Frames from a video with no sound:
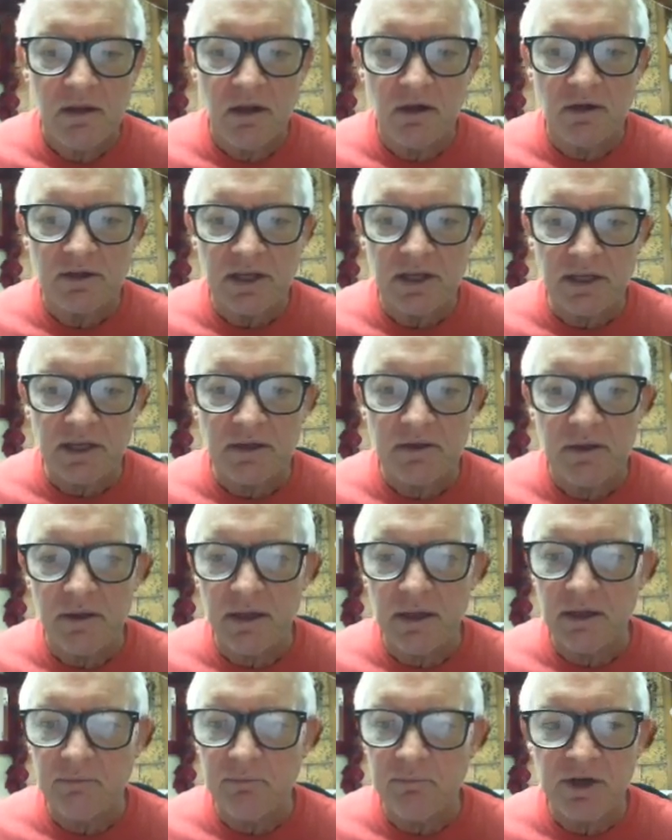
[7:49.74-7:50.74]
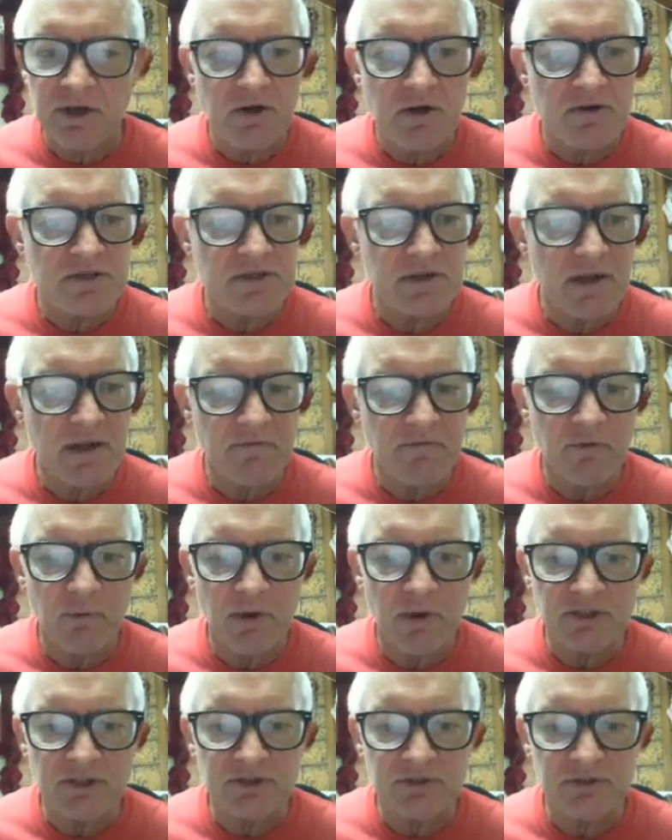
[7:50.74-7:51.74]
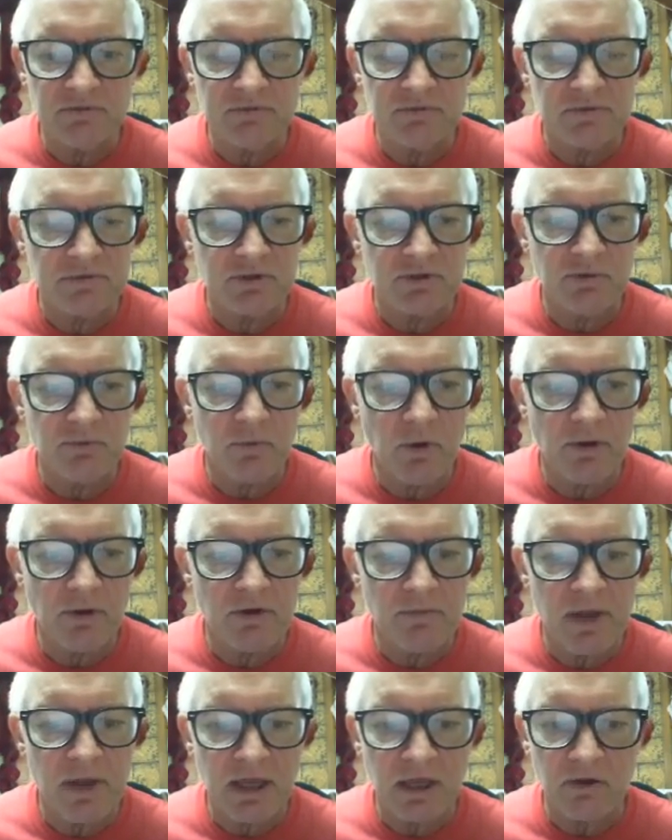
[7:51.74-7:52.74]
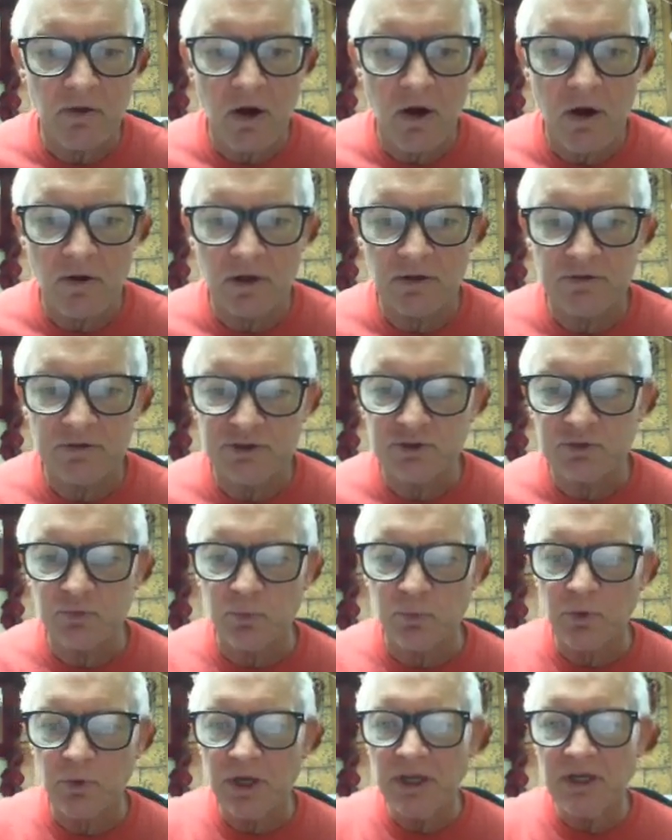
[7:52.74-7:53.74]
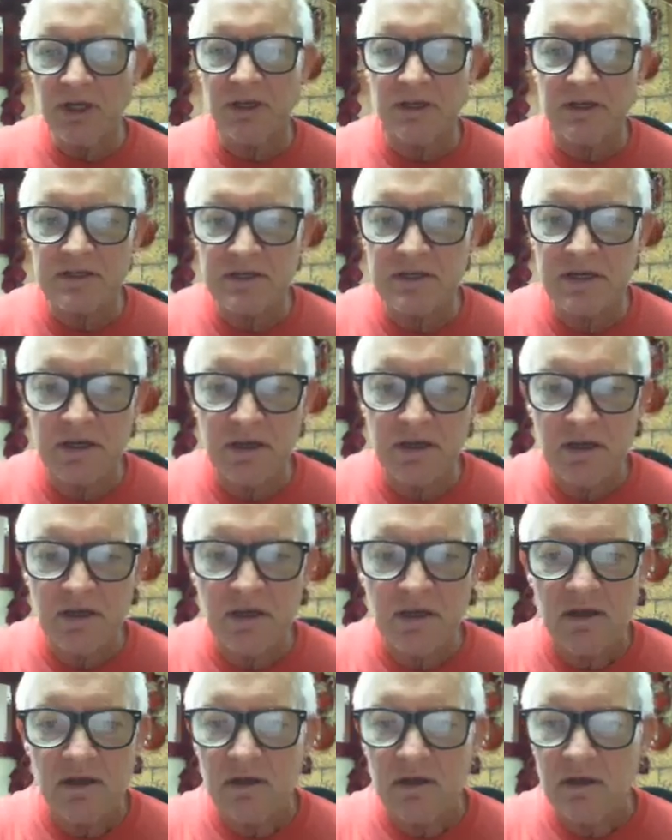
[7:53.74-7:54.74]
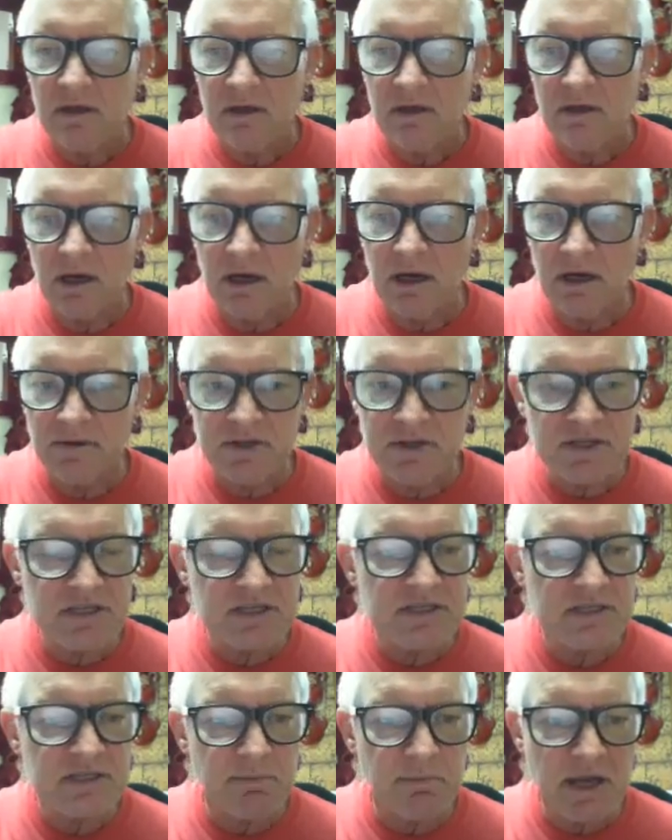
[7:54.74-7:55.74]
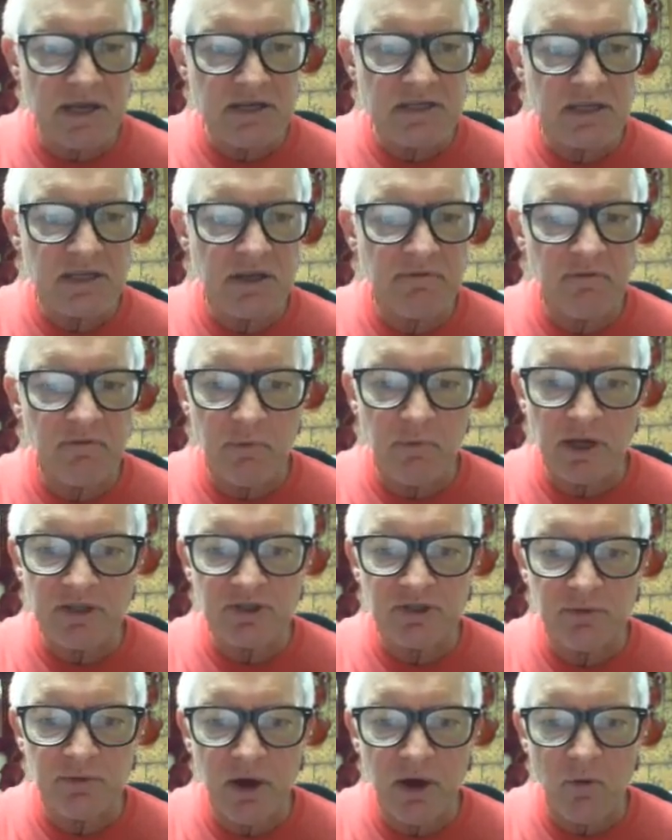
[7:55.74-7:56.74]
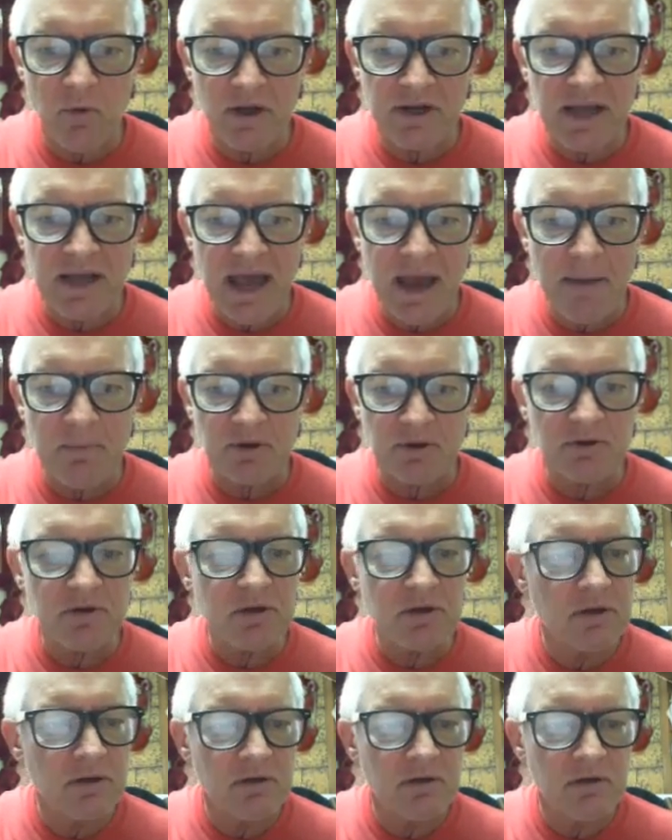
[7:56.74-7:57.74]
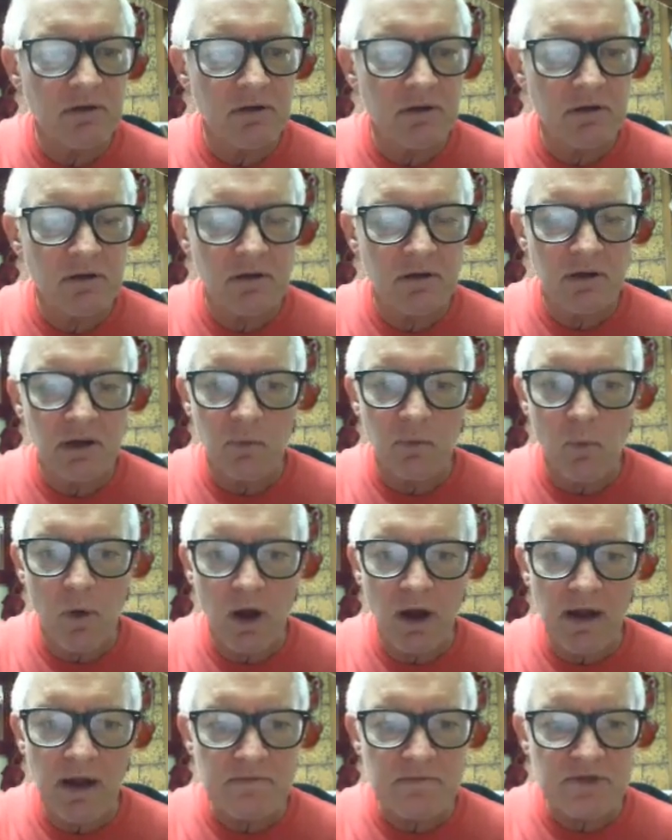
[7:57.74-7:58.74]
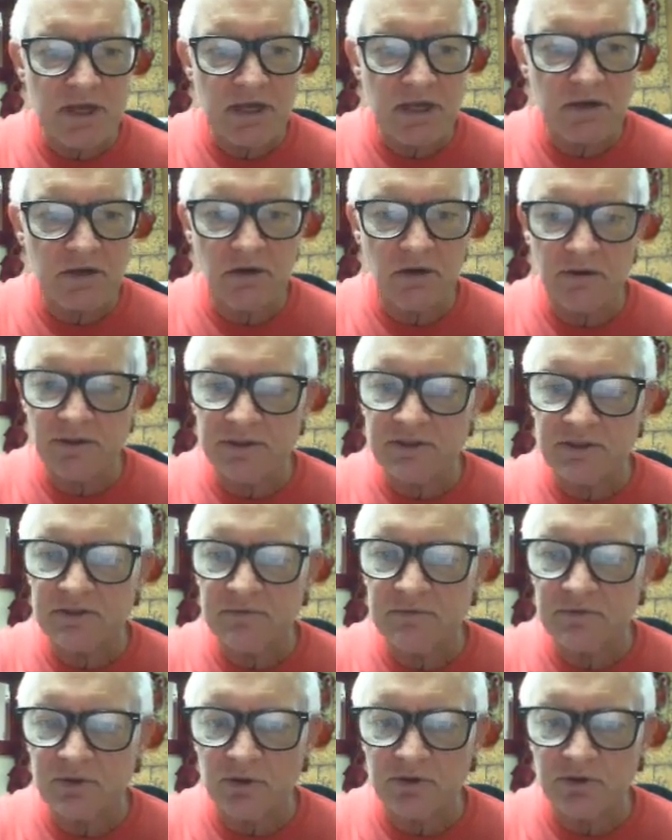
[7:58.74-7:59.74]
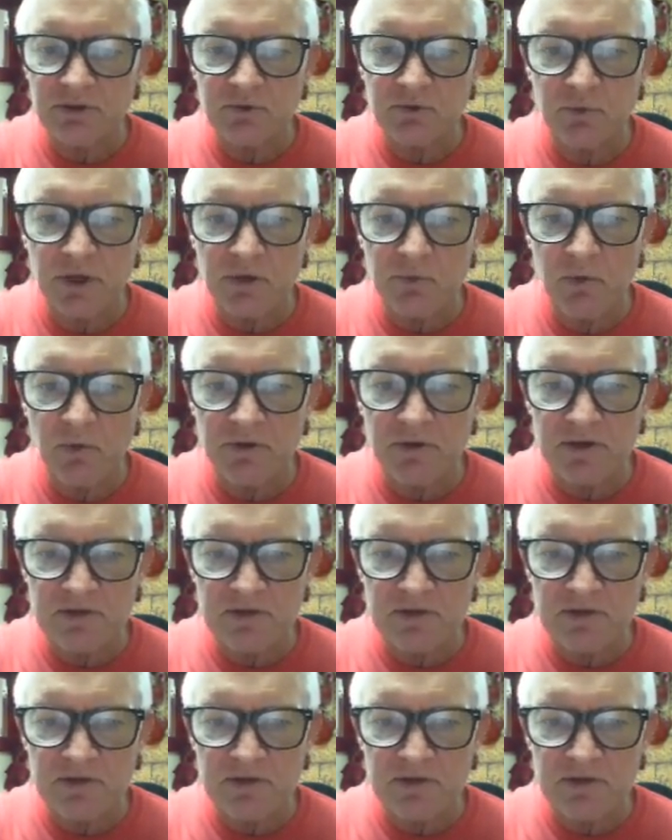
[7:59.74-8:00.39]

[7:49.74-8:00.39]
Okay, but here's the information. Rather than make it long, I'll just read it. This is the basic information about what happened and why I'm saying all this. So I'll just read what